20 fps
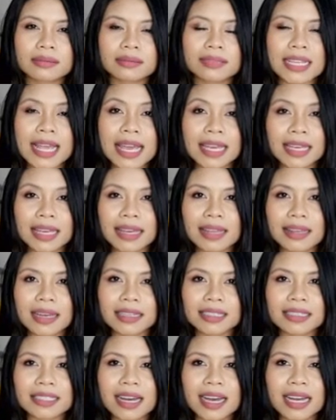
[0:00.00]
taking
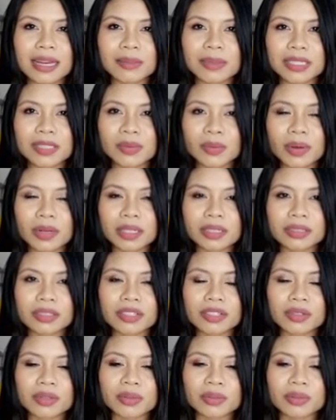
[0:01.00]
that time as well
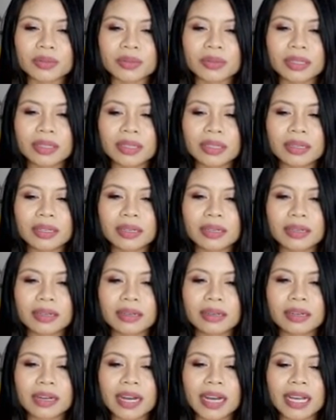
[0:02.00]
to
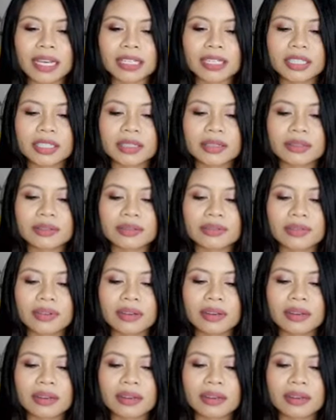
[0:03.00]
kind of
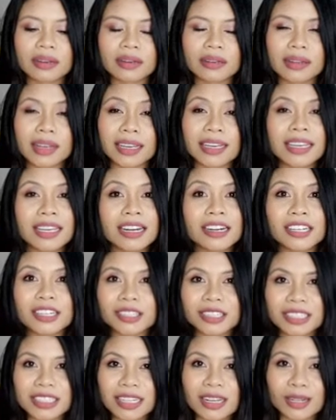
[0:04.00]
like hear
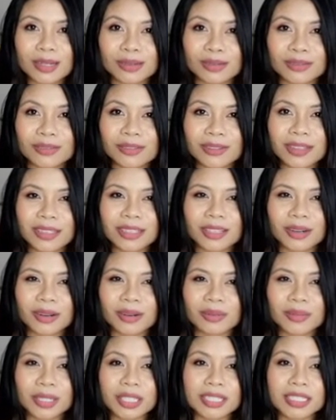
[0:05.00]
yourself, you
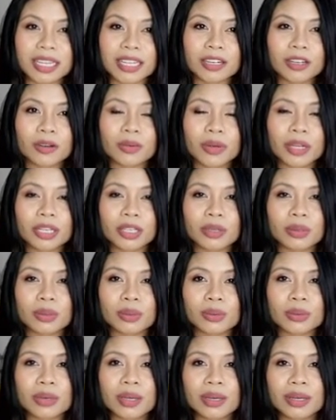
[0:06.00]
know, because I know when
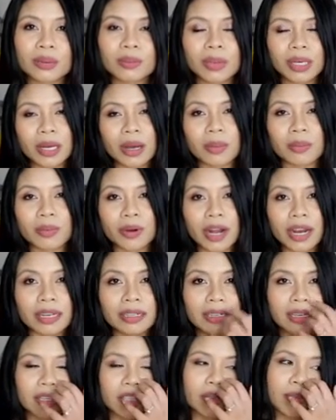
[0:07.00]
you become
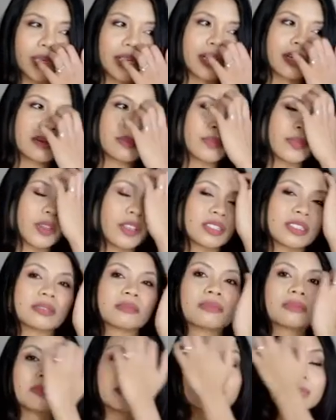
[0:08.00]
pregnant, you become
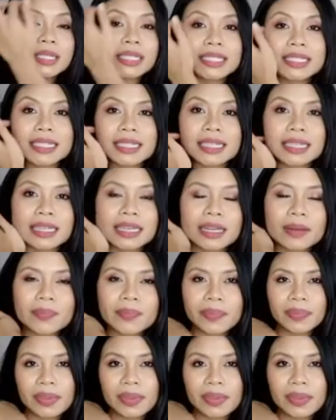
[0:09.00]
busy,